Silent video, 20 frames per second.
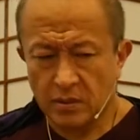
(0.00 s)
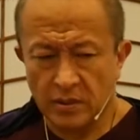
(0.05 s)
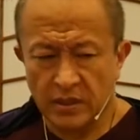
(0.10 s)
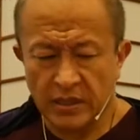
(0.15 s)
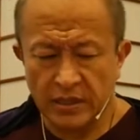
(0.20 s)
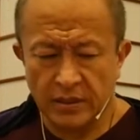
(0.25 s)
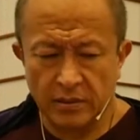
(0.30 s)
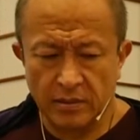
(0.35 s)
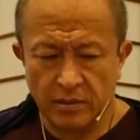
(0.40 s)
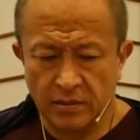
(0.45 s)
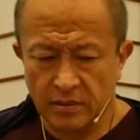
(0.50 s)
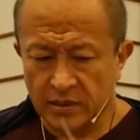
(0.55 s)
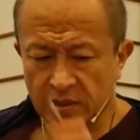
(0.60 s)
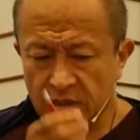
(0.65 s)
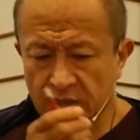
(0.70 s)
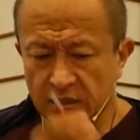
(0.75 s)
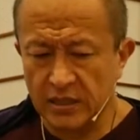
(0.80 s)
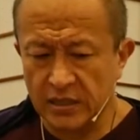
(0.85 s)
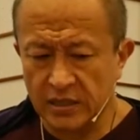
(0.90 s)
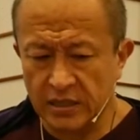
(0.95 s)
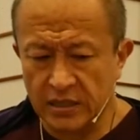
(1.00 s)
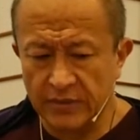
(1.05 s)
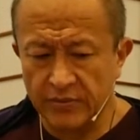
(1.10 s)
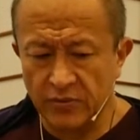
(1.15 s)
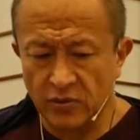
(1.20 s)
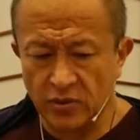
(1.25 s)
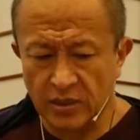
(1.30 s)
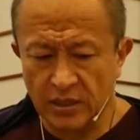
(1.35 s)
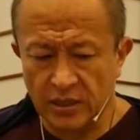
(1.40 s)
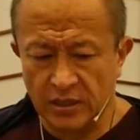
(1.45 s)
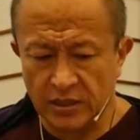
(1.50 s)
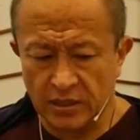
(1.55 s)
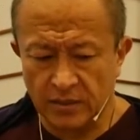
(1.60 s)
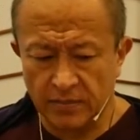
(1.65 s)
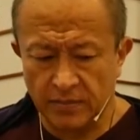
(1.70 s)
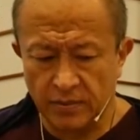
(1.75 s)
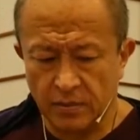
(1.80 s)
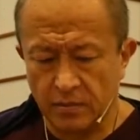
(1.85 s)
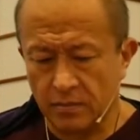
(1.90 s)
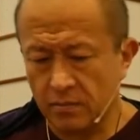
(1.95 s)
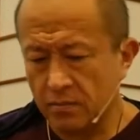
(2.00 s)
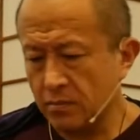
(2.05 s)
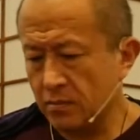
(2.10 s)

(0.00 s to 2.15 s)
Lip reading: Let just give you an example.